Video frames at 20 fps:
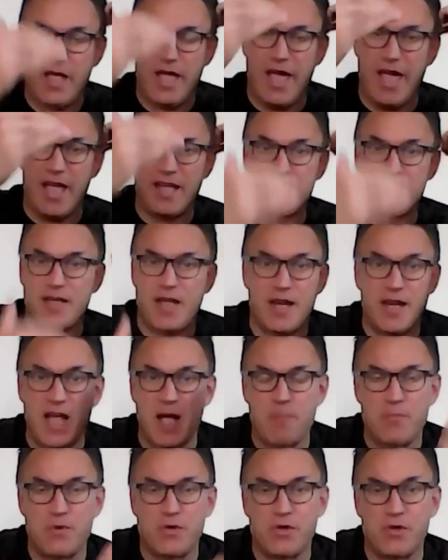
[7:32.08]
and a
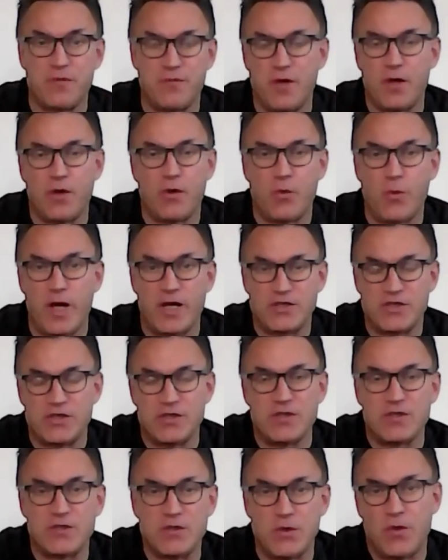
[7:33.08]
number of
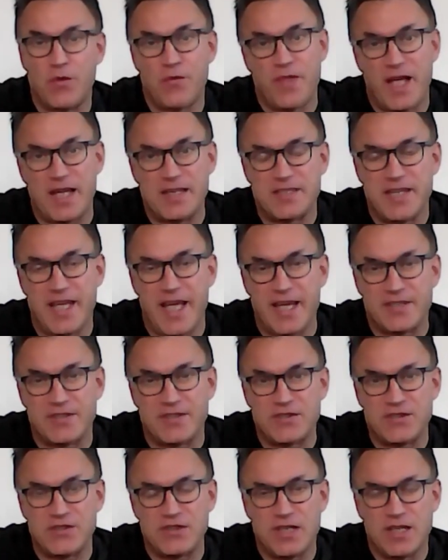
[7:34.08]
questions on that
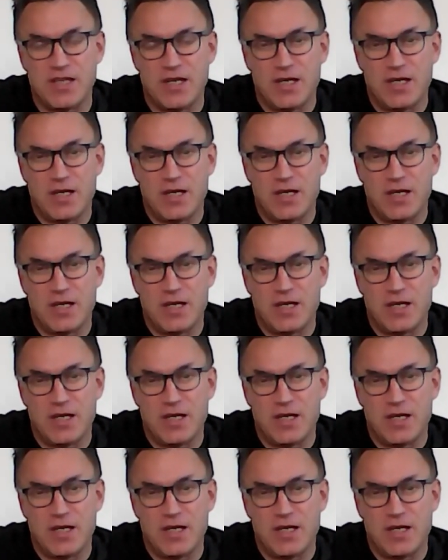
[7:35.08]
text.